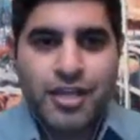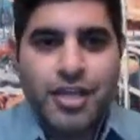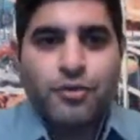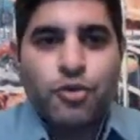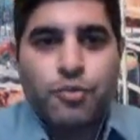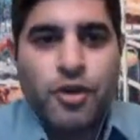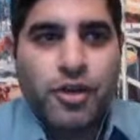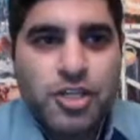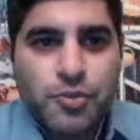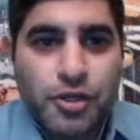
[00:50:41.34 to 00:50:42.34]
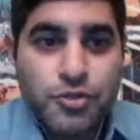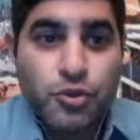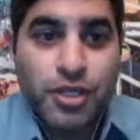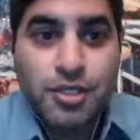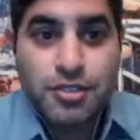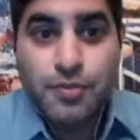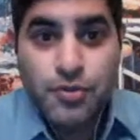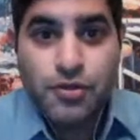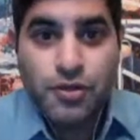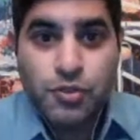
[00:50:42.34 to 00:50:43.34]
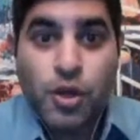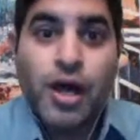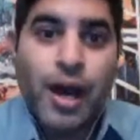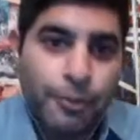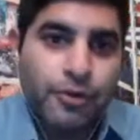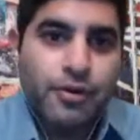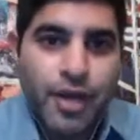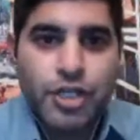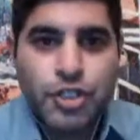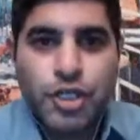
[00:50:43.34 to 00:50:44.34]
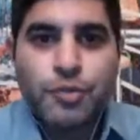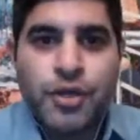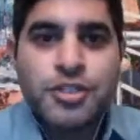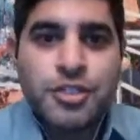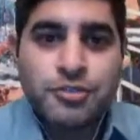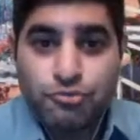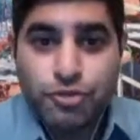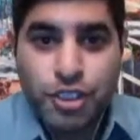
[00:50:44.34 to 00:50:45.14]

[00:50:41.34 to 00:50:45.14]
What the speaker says: I think Ruth Bader Ginsburg is really into music as well, opera actually, but she